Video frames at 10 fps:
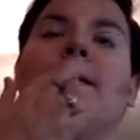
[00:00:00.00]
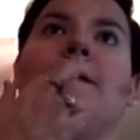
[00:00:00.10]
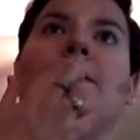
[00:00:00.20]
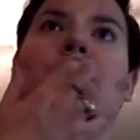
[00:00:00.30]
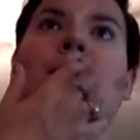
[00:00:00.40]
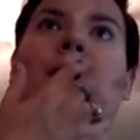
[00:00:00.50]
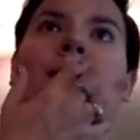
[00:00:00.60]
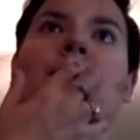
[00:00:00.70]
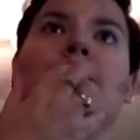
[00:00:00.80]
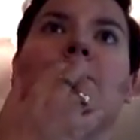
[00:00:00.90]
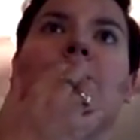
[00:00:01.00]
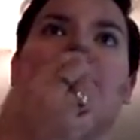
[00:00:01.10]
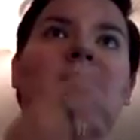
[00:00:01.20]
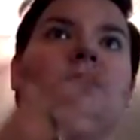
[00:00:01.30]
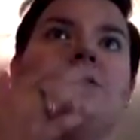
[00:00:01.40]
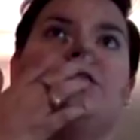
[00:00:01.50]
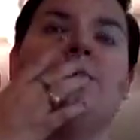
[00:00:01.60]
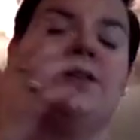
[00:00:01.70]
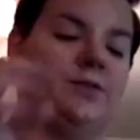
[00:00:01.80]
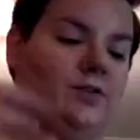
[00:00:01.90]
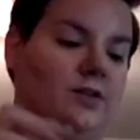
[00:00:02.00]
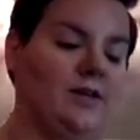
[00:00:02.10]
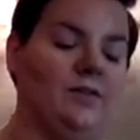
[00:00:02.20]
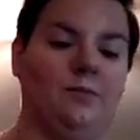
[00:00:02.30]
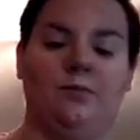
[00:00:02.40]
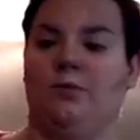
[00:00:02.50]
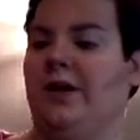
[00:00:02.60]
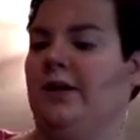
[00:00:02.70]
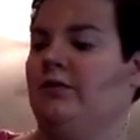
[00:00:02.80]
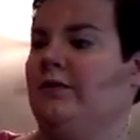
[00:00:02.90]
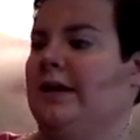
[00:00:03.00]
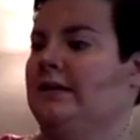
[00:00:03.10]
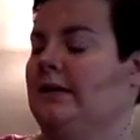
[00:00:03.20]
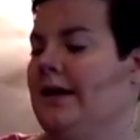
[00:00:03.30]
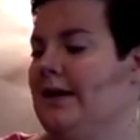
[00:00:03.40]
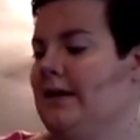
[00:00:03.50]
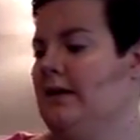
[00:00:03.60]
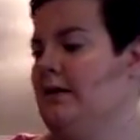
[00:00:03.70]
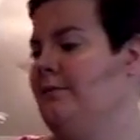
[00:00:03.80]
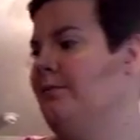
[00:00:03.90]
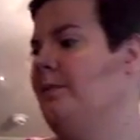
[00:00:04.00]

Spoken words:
This cream is a little shimmery, so it's going to definitely bring and reflect light in.